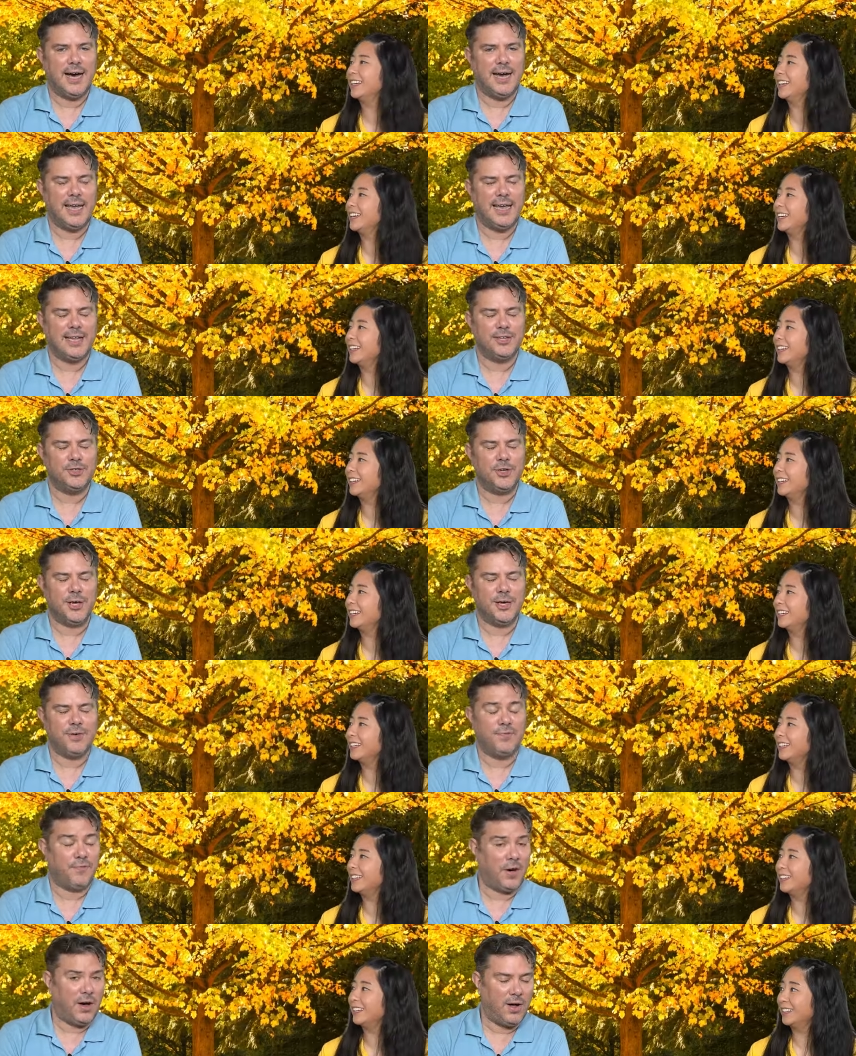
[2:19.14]
Speaker 1: in
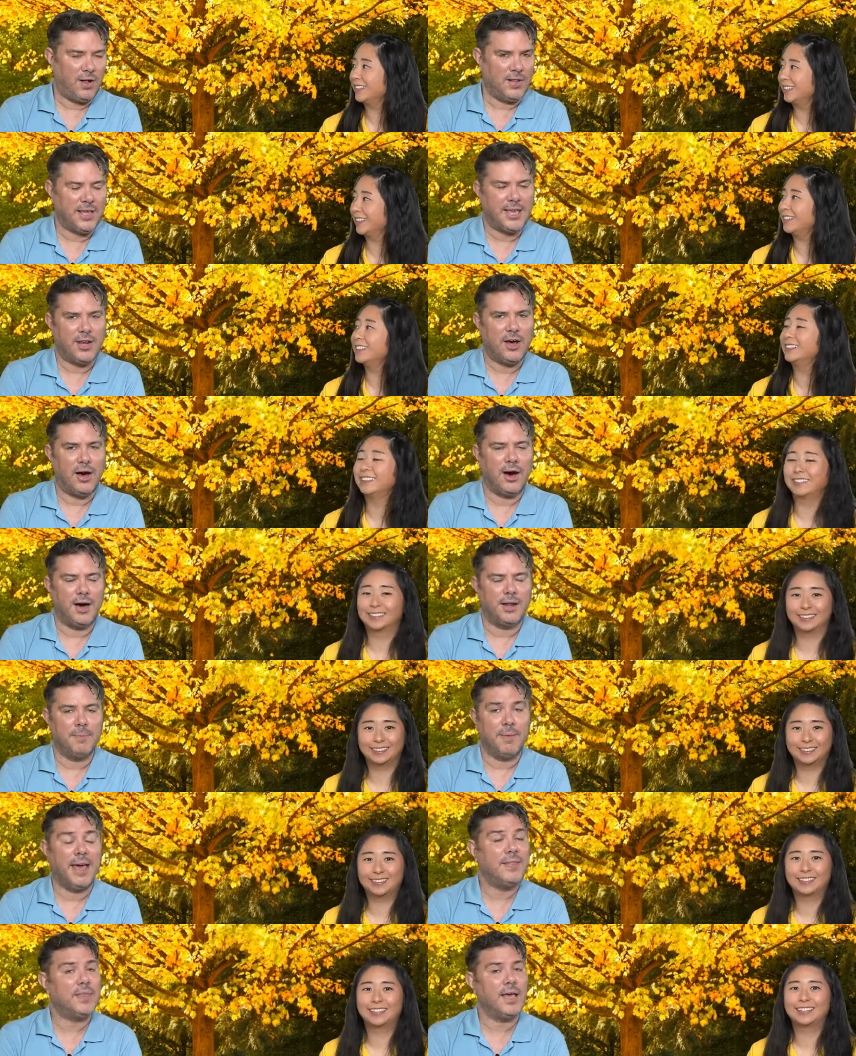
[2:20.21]
fall, in
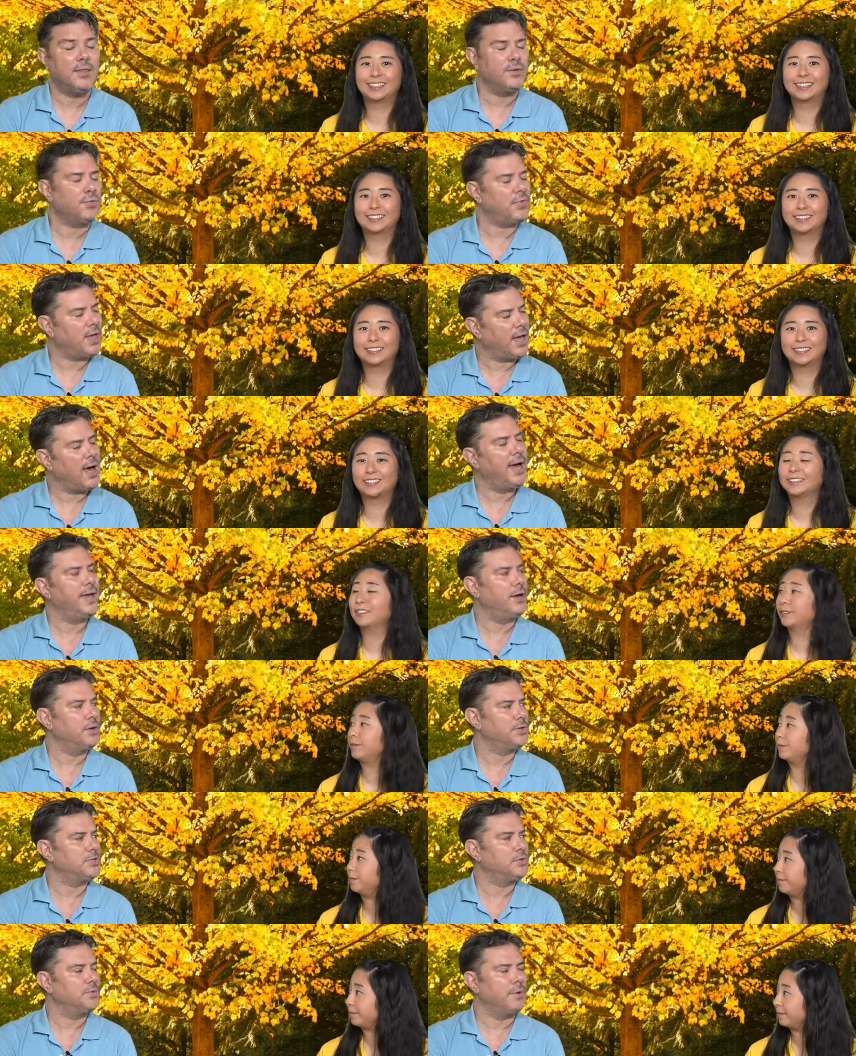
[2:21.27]
autumn. And the other thing I
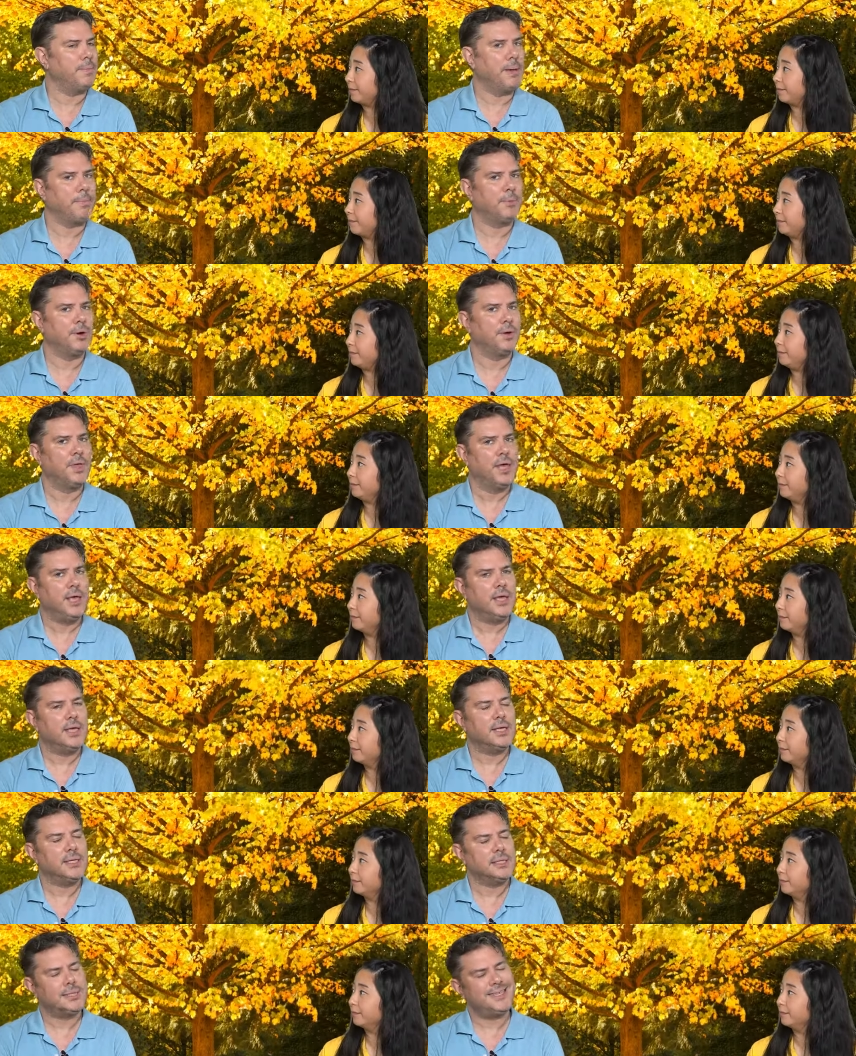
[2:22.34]
also remember
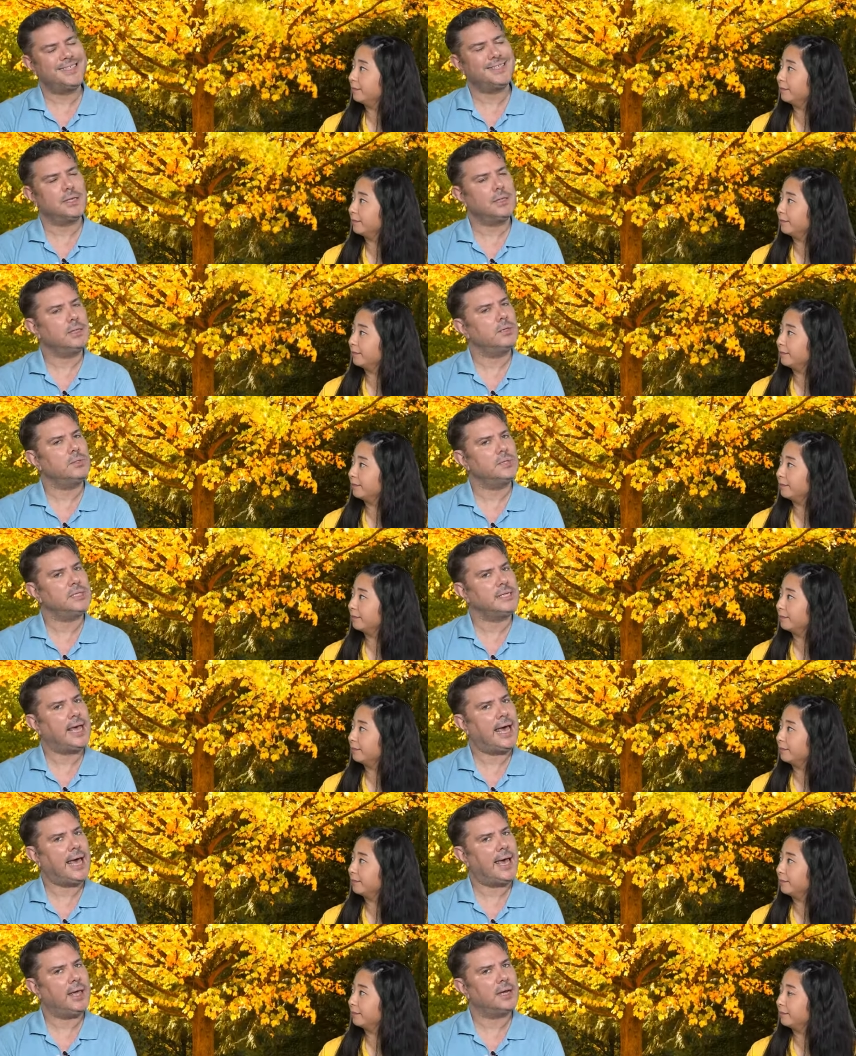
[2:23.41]
is it's a little
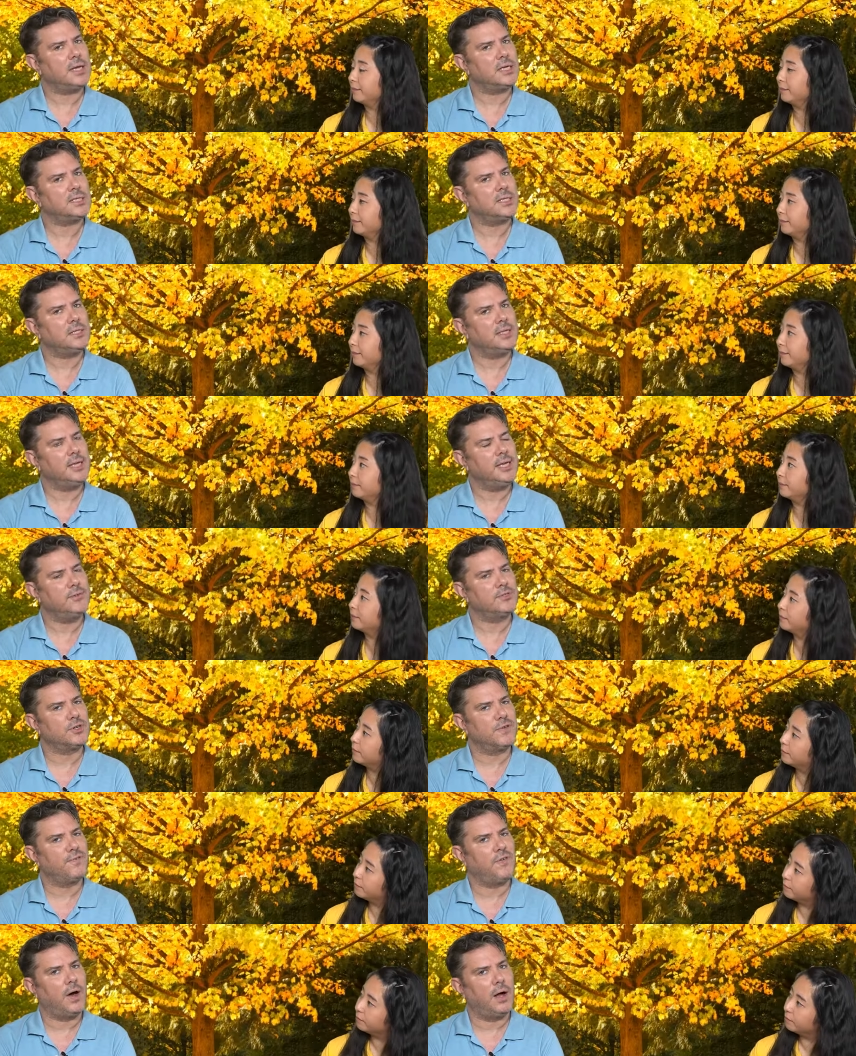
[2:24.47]
sad because the leaves
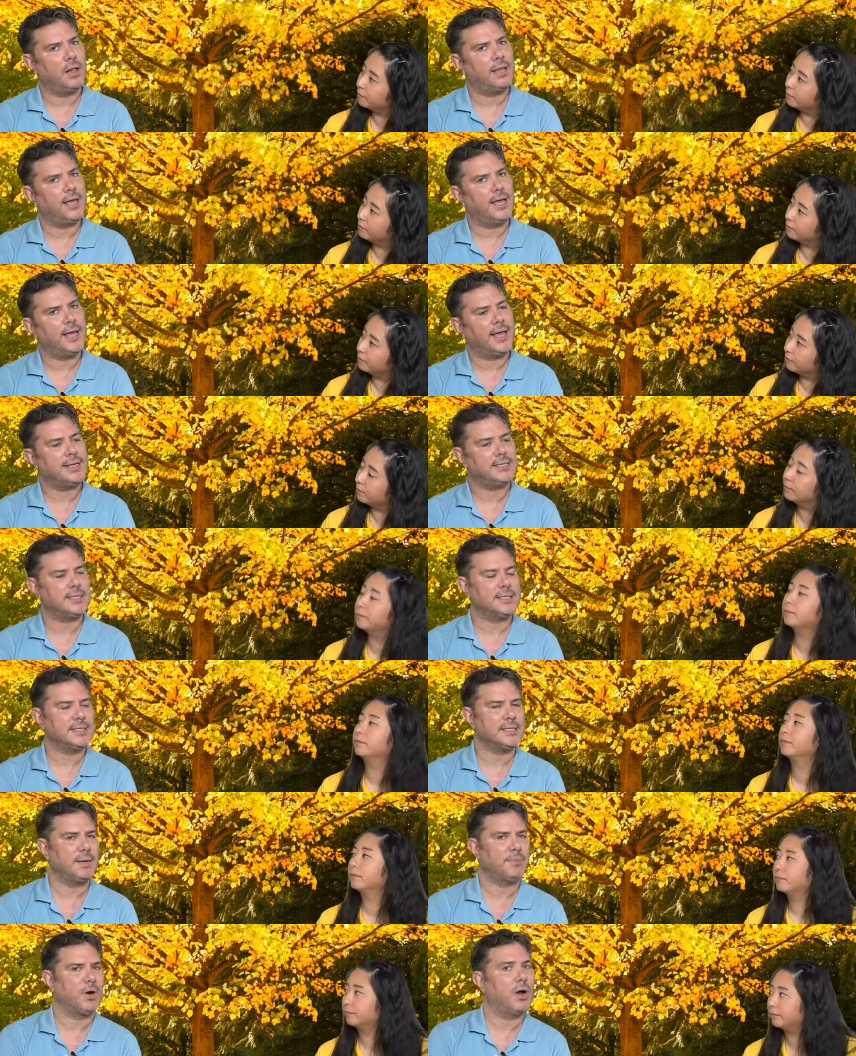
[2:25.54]
are falling as the
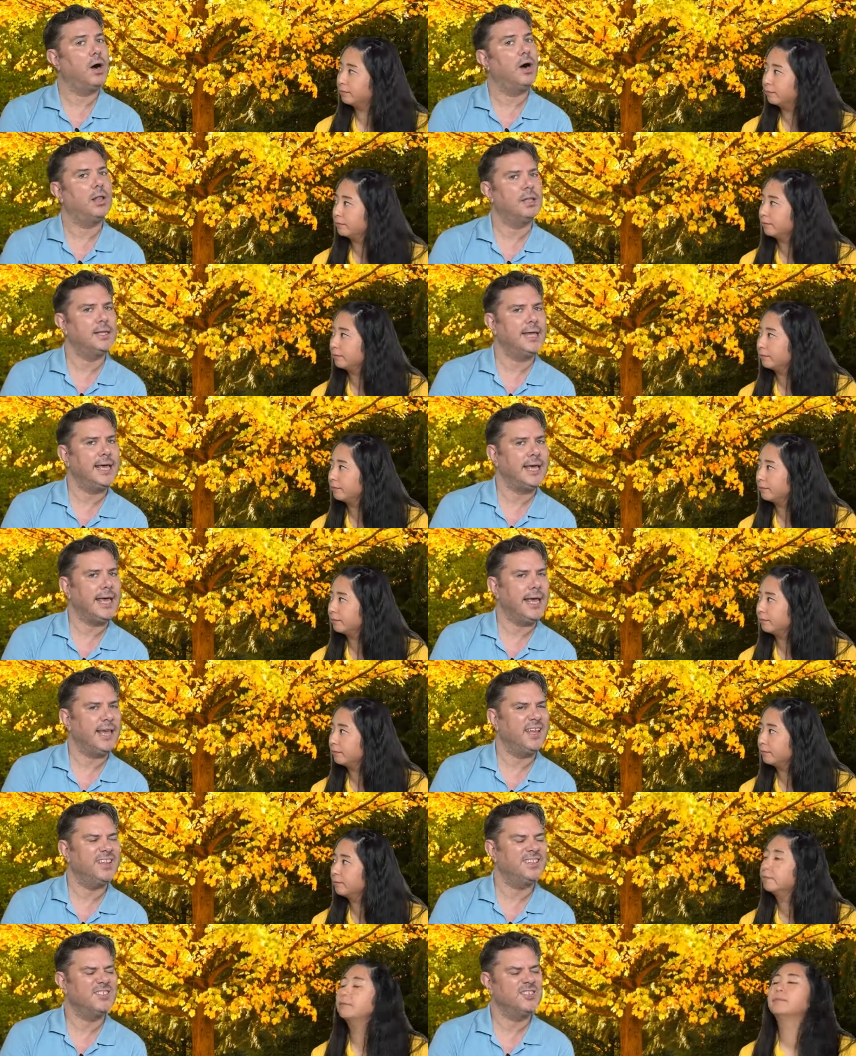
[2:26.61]
summer holiday
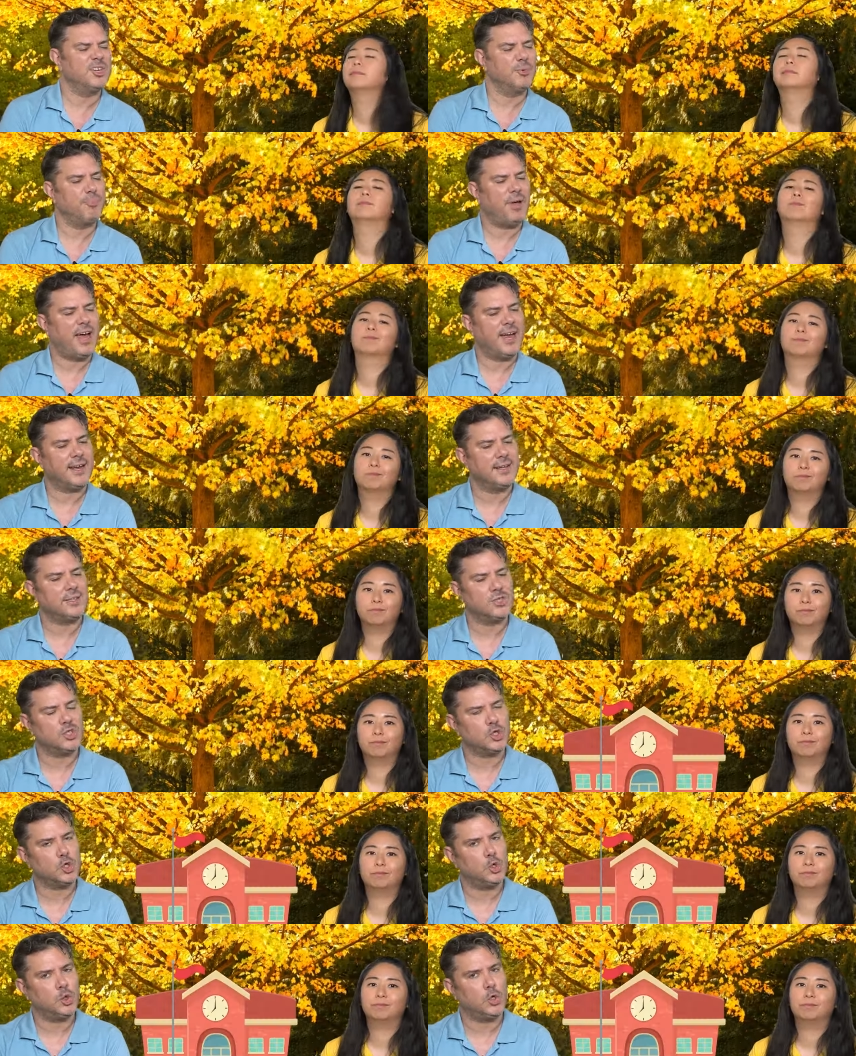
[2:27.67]
ends, you're back at
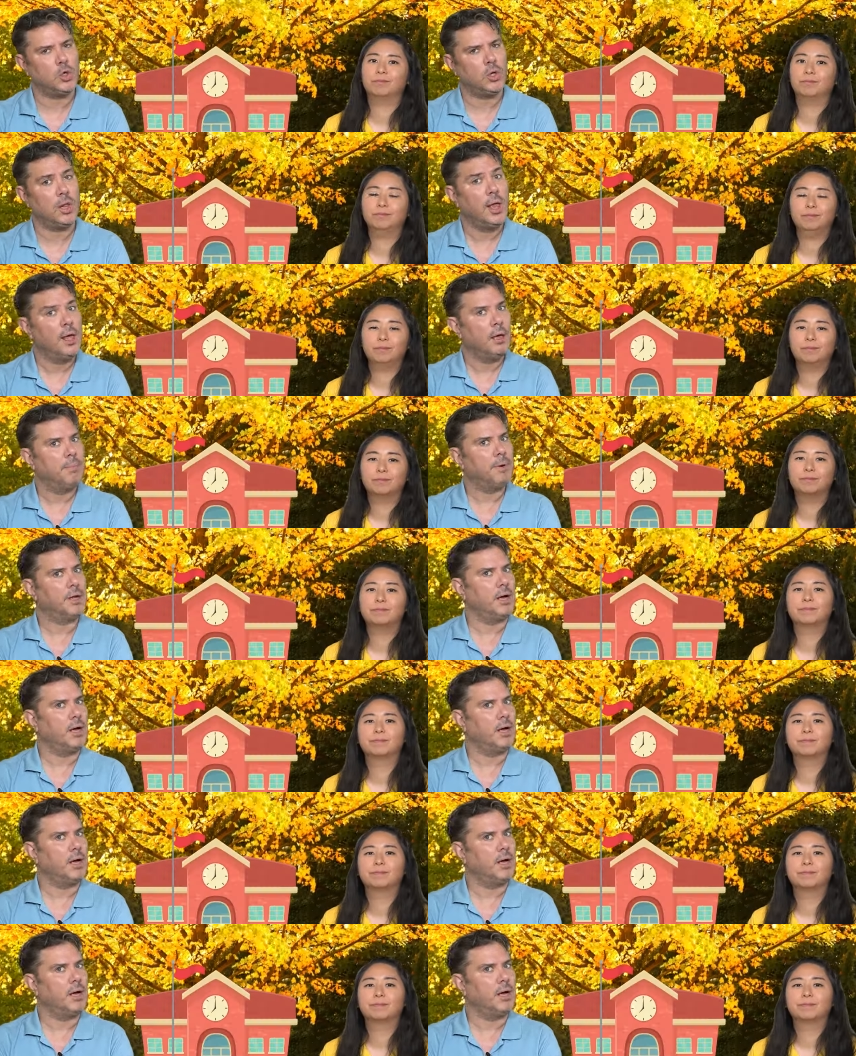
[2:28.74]
school, but